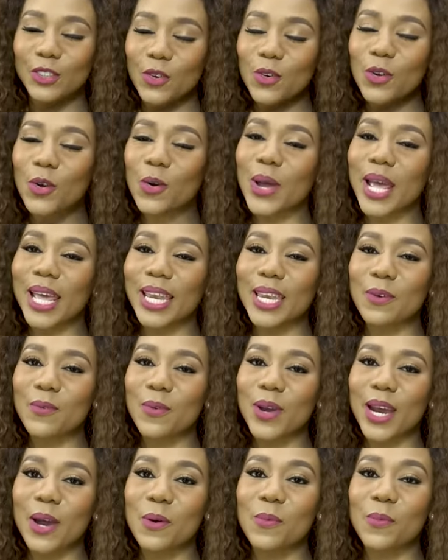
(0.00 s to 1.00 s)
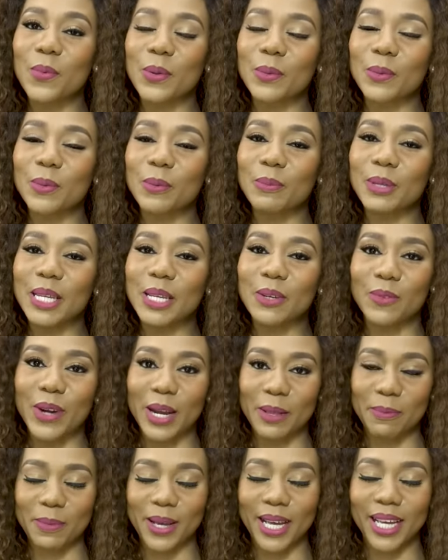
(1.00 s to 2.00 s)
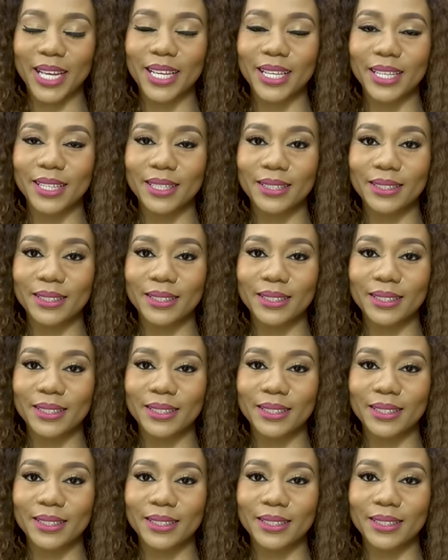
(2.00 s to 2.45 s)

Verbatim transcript: don't go anywhere, we will be right back.